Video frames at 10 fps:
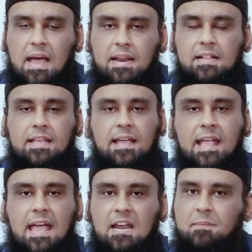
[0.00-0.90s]

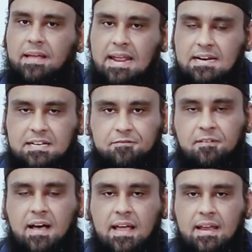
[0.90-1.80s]
Anything can be
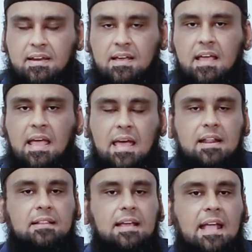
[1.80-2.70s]
rectified.
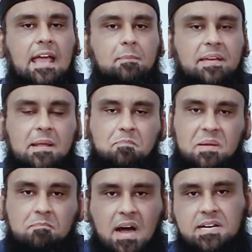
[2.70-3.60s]
Anything can be
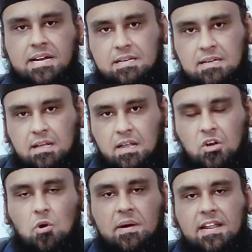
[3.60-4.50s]
reprimanded.
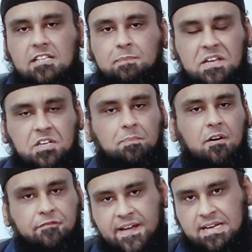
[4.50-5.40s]
Nobody is picture
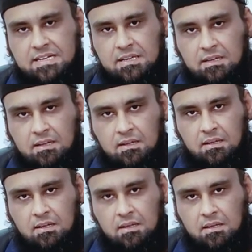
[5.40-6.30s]
perfect
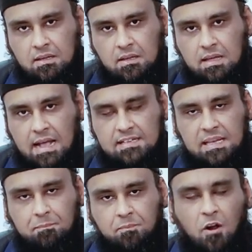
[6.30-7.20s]

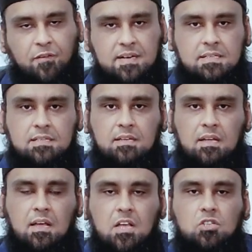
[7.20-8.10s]
except
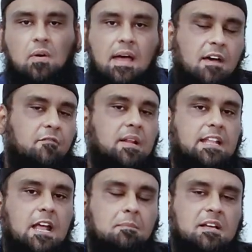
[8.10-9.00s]
prophets. So
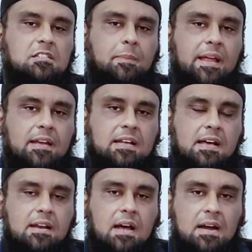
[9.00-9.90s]
everything must be
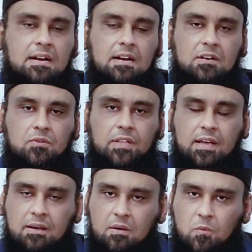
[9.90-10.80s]
done under to
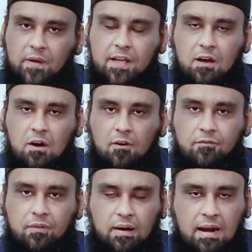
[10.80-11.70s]
the way of
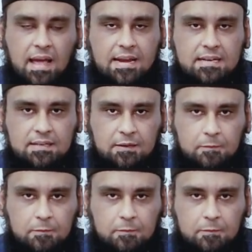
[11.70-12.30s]
right